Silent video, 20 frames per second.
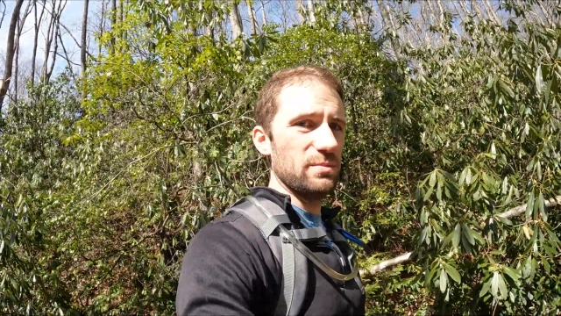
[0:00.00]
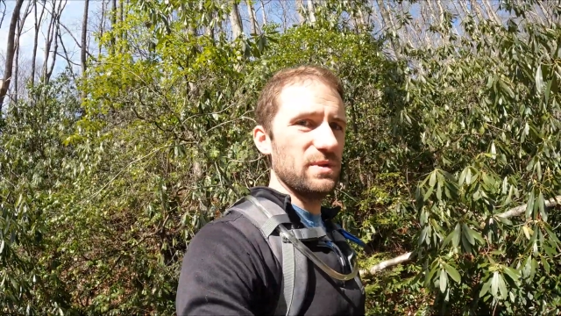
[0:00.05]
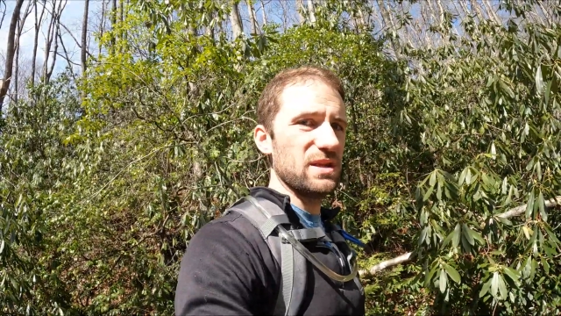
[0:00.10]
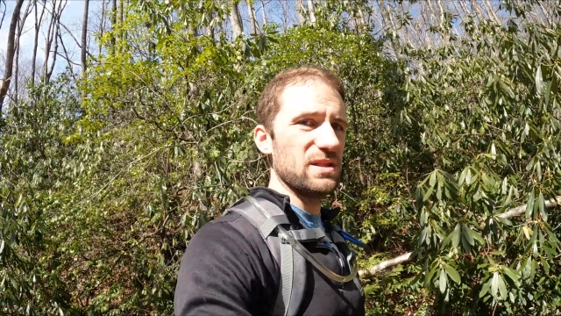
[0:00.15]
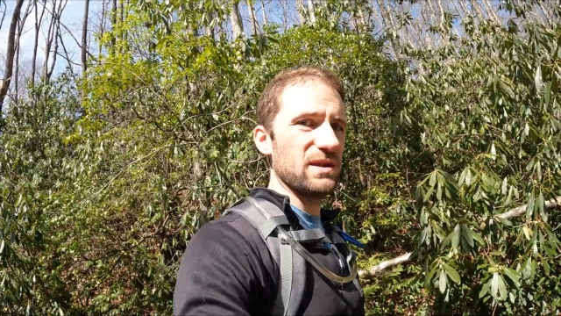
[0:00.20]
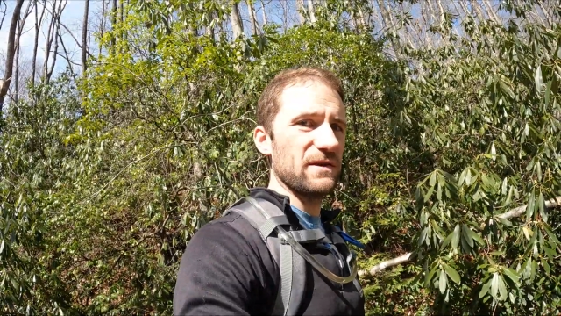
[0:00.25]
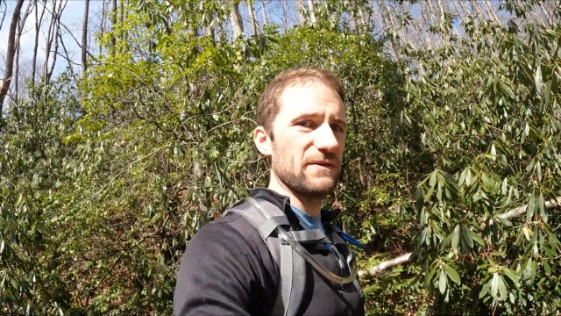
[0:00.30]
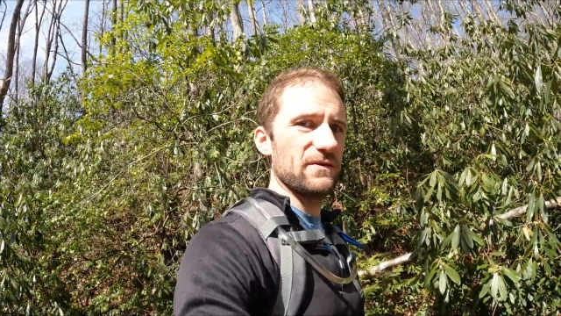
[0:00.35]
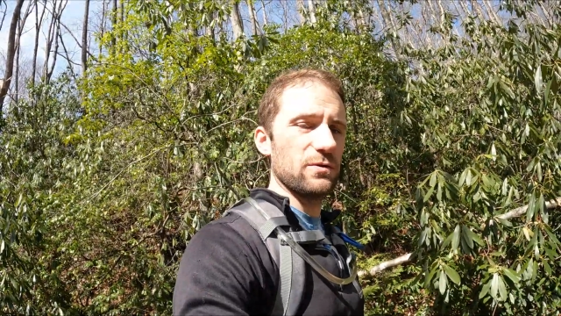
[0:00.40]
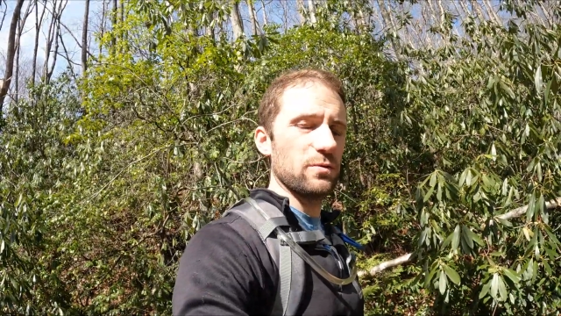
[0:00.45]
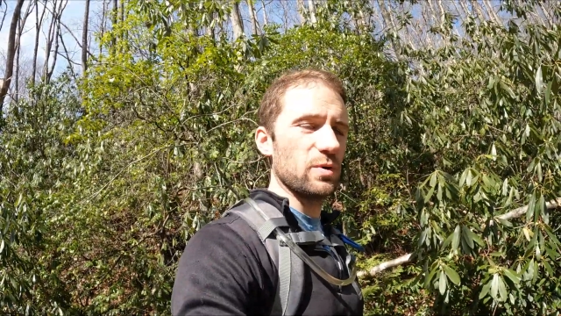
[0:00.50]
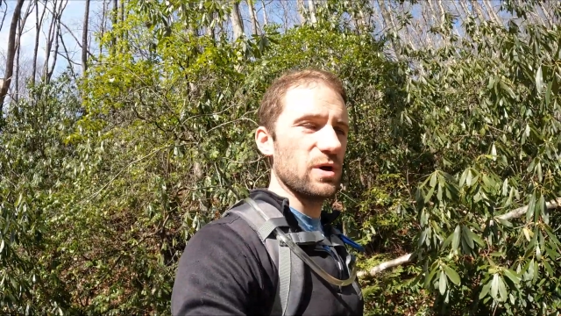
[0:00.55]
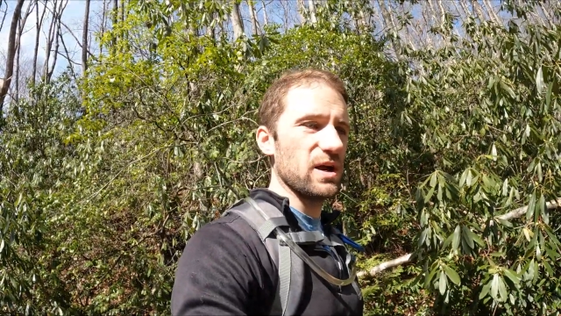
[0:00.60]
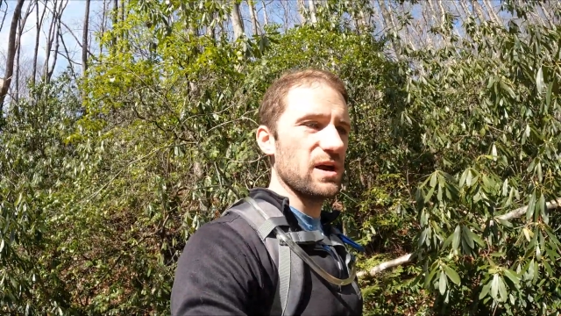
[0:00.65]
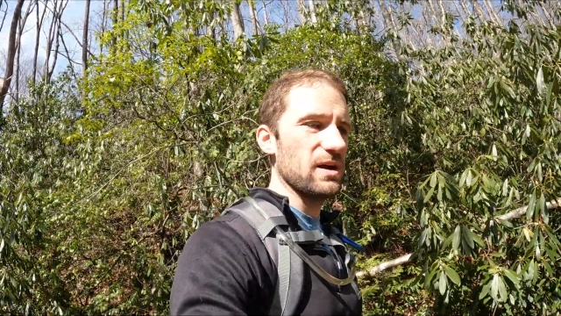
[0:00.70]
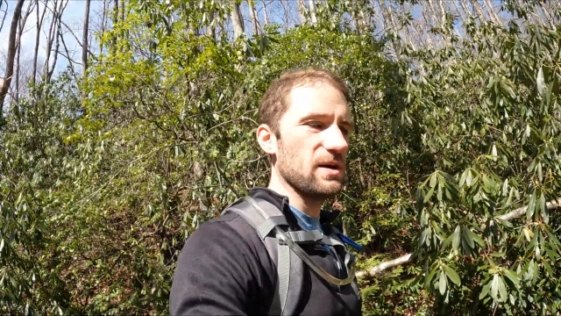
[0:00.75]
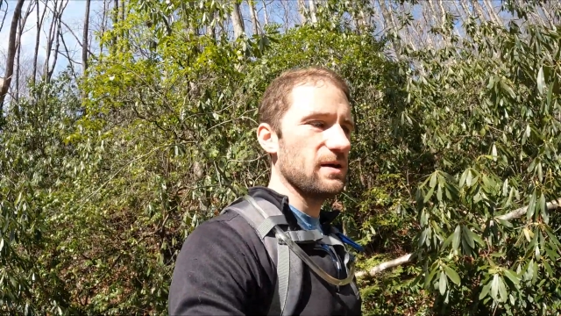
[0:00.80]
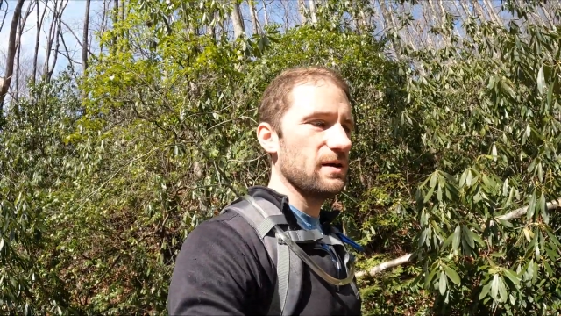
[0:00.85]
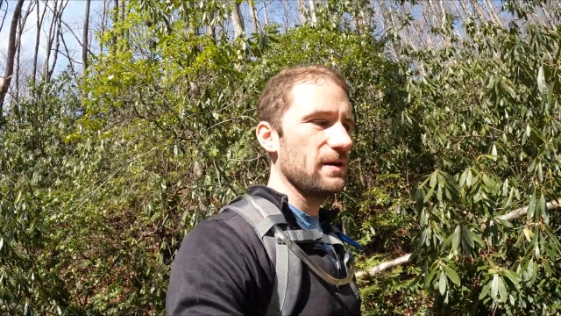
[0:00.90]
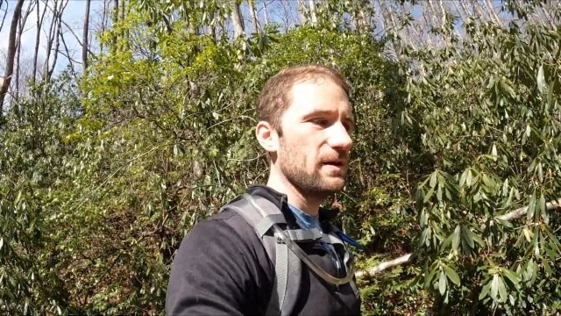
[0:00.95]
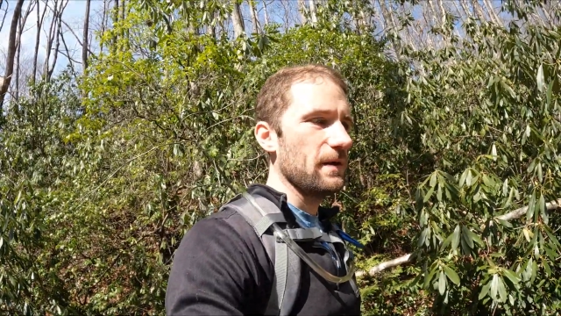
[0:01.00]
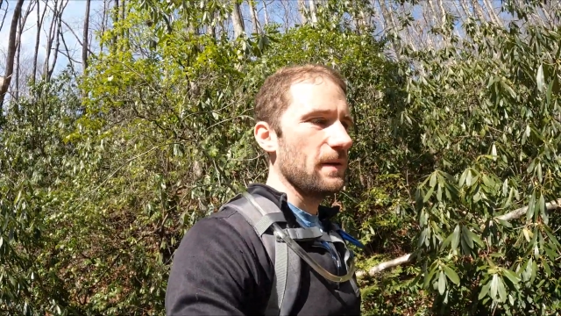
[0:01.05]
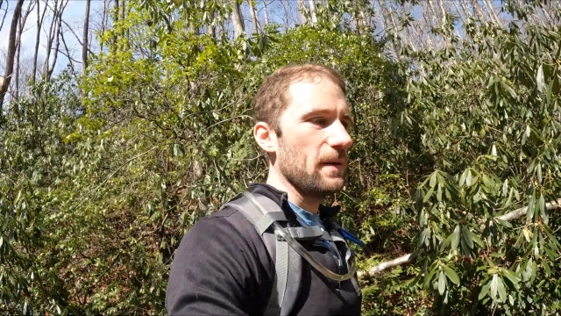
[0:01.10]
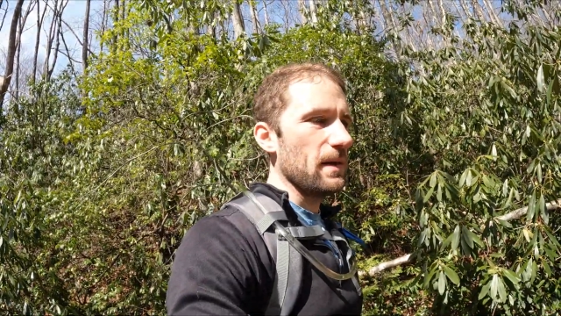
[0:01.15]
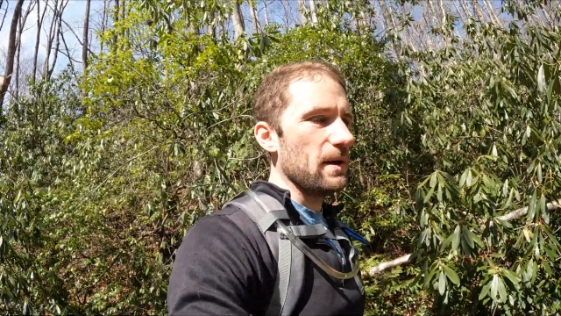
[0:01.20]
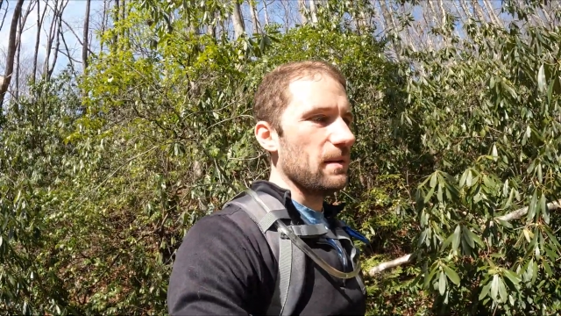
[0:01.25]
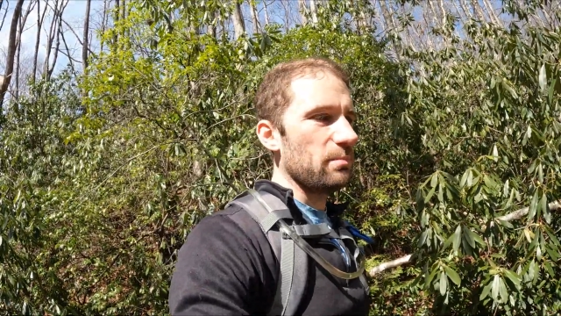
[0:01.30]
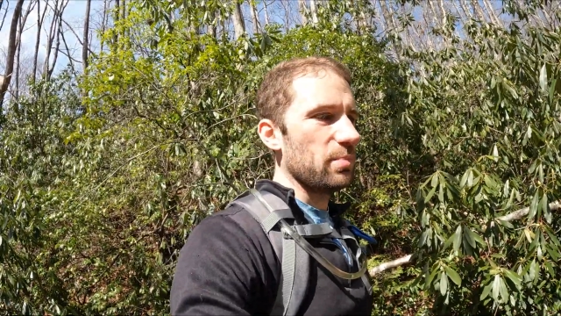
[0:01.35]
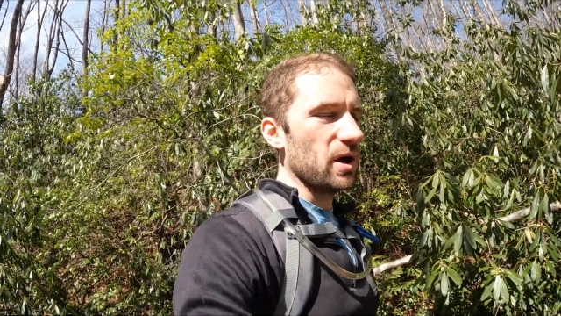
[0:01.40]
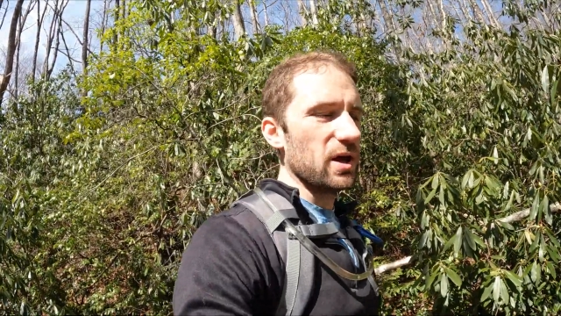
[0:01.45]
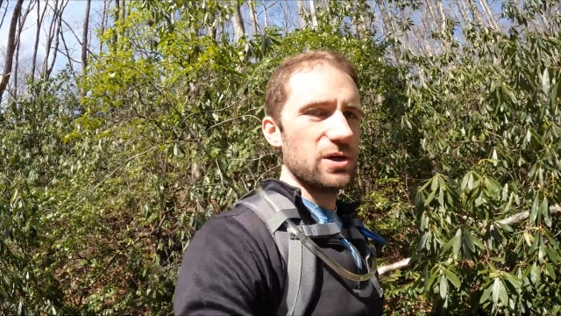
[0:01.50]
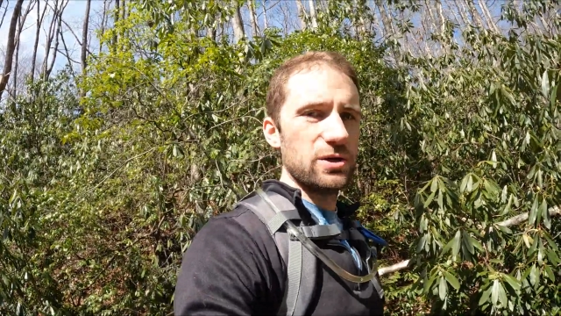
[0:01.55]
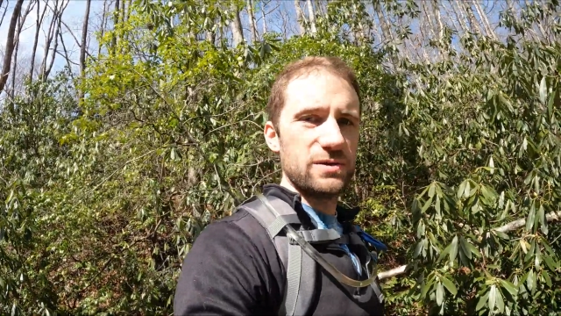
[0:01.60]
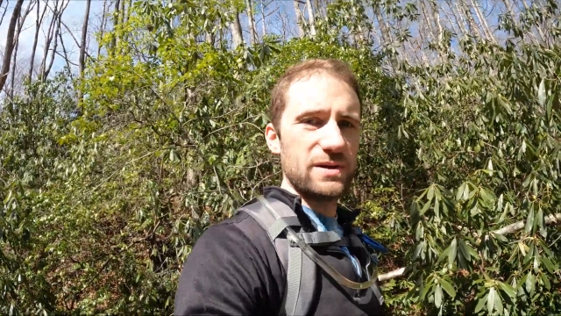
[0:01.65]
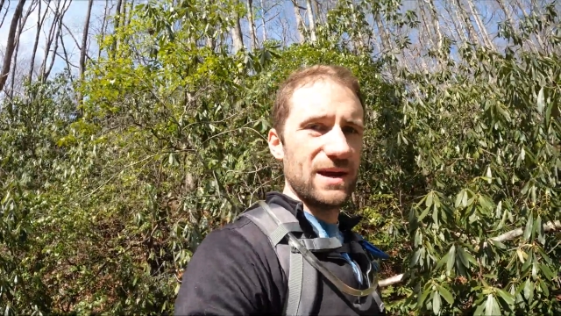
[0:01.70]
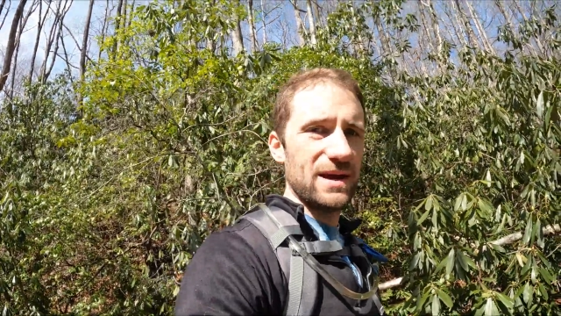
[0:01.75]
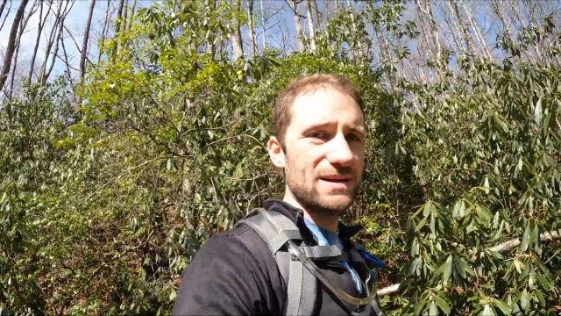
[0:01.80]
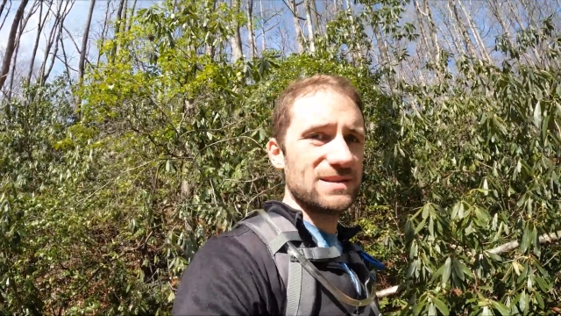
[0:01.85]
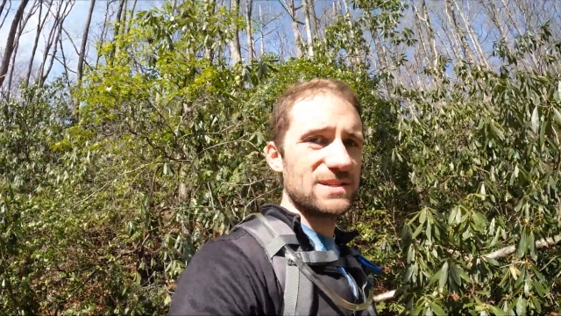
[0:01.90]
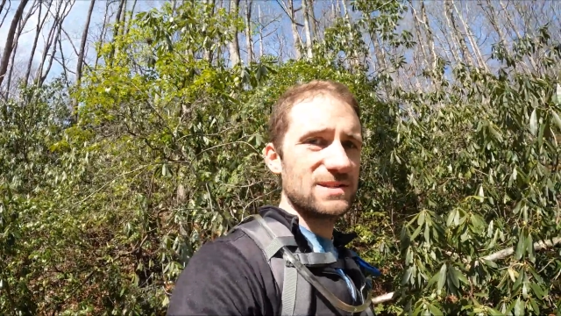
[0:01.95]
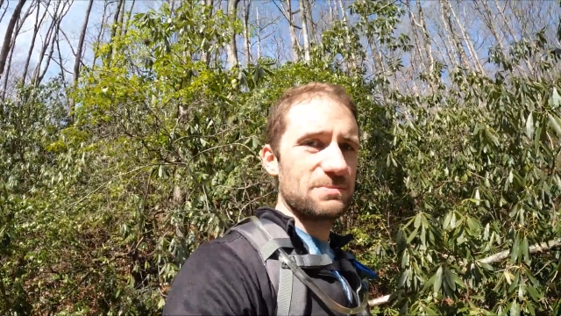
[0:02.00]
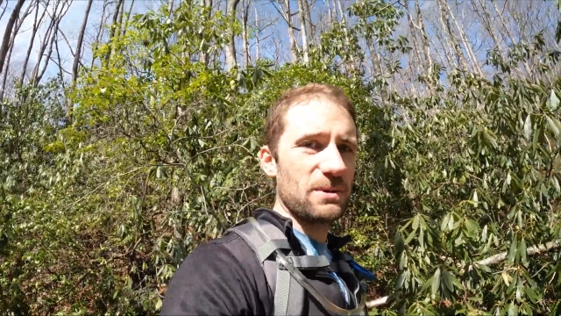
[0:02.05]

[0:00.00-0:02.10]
bit different way, but you can